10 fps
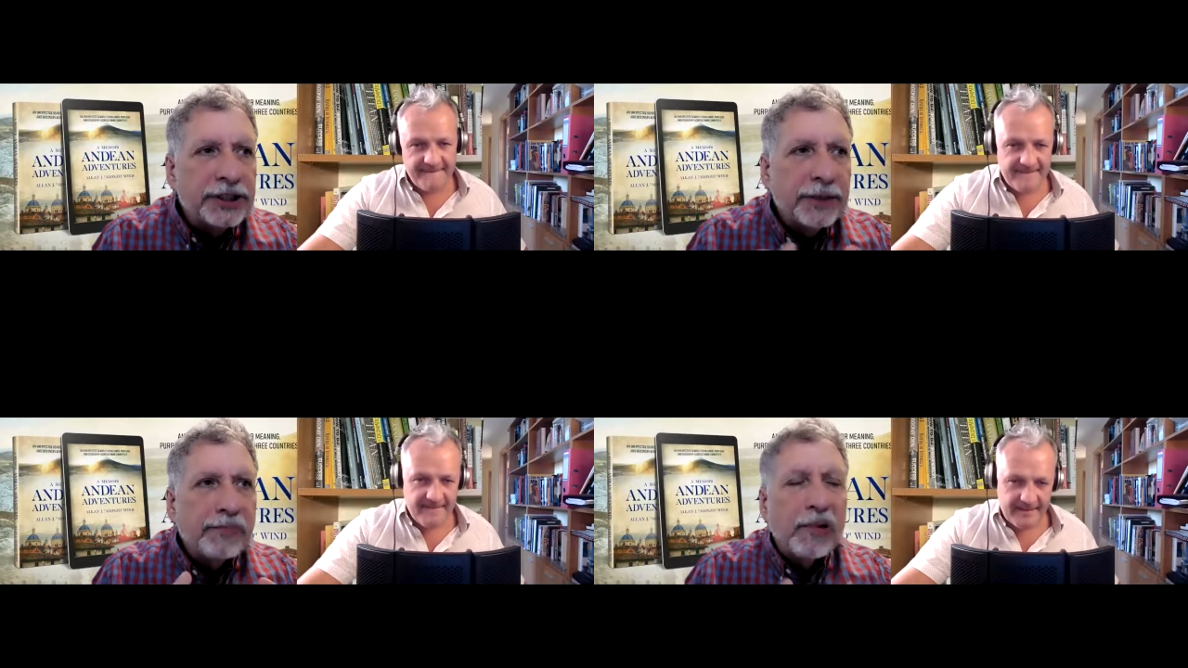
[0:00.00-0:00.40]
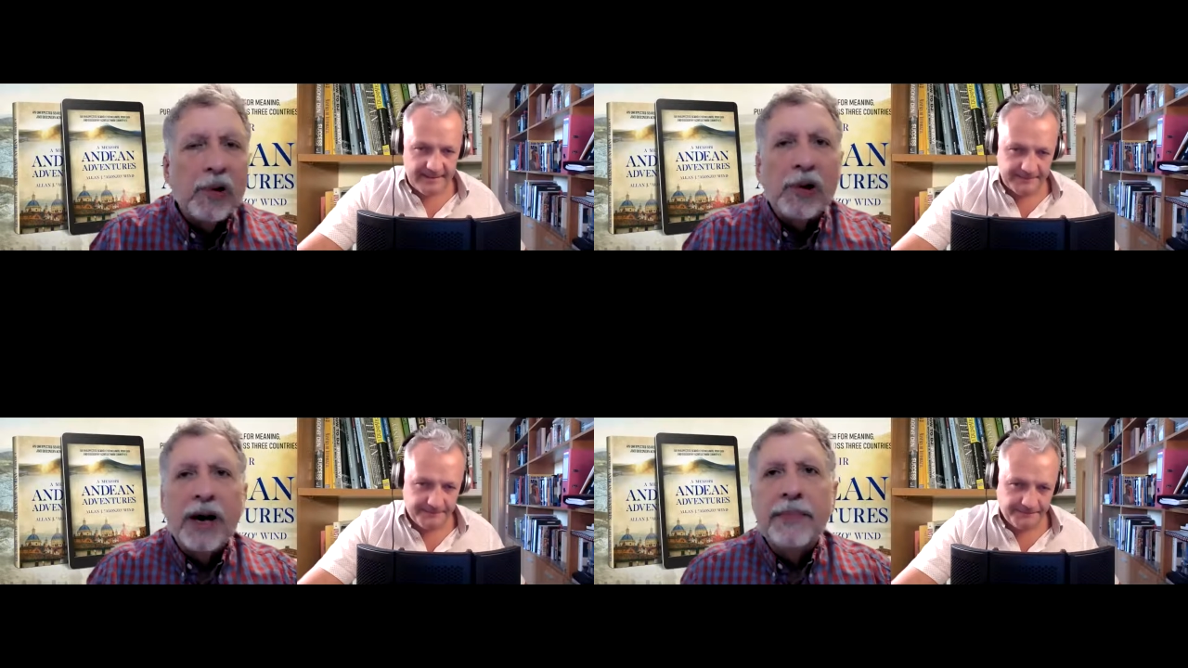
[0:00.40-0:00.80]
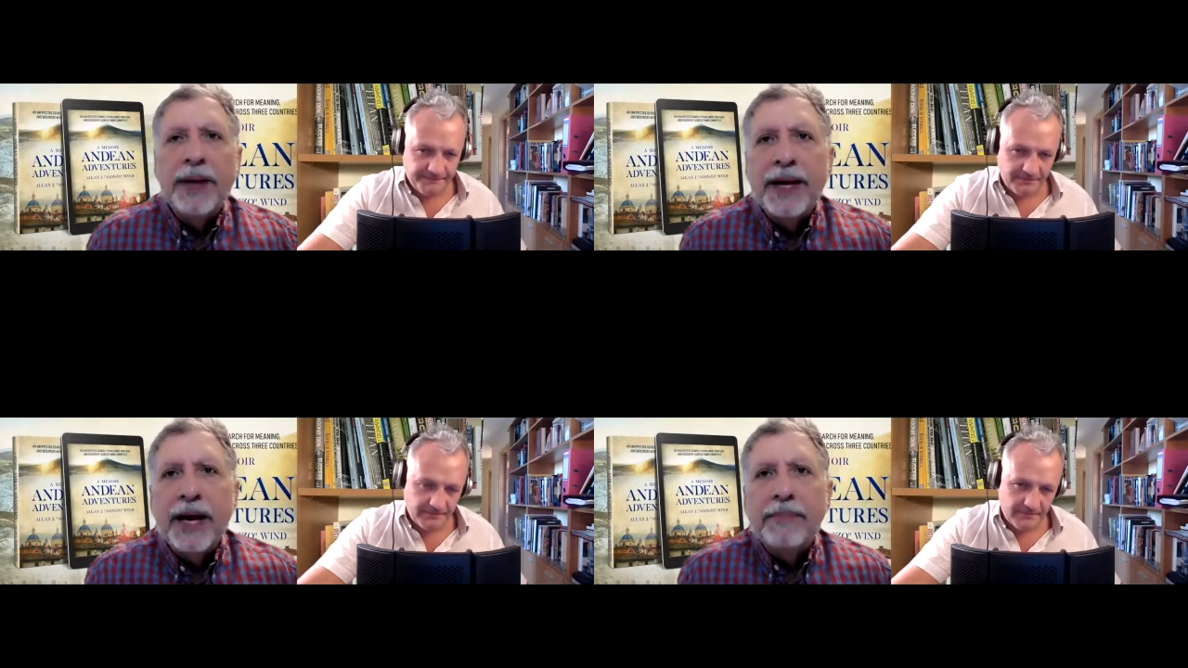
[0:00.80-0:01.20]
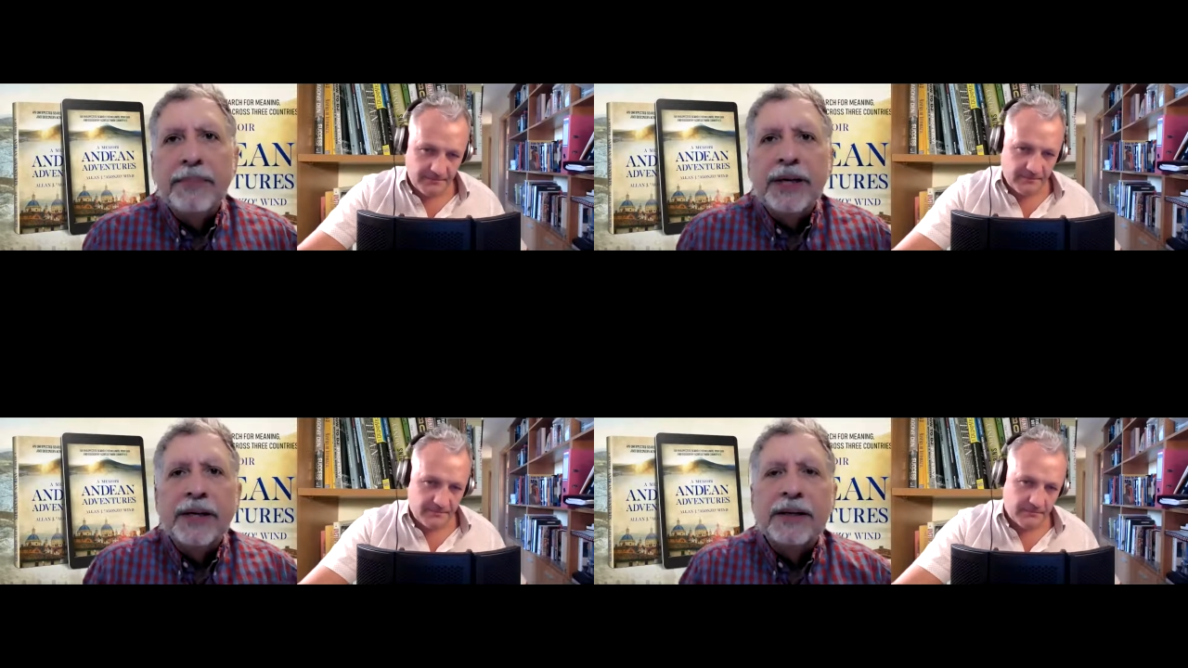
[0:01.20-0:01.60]
Speaker 1: is a program that had
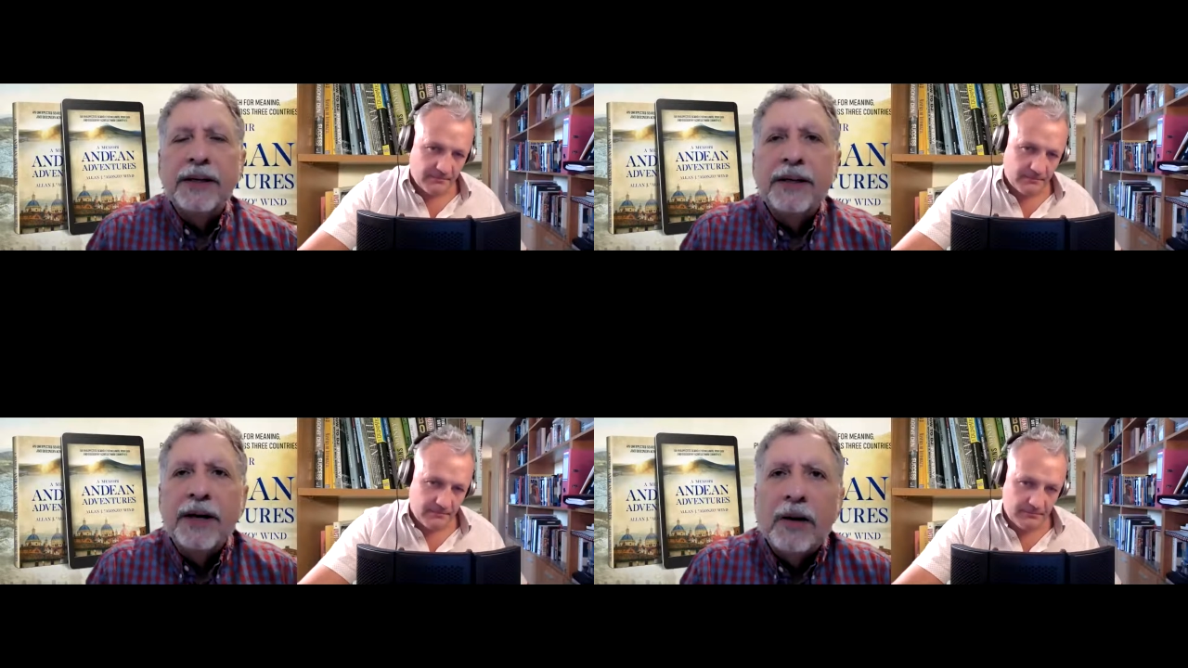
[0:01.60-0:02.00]
been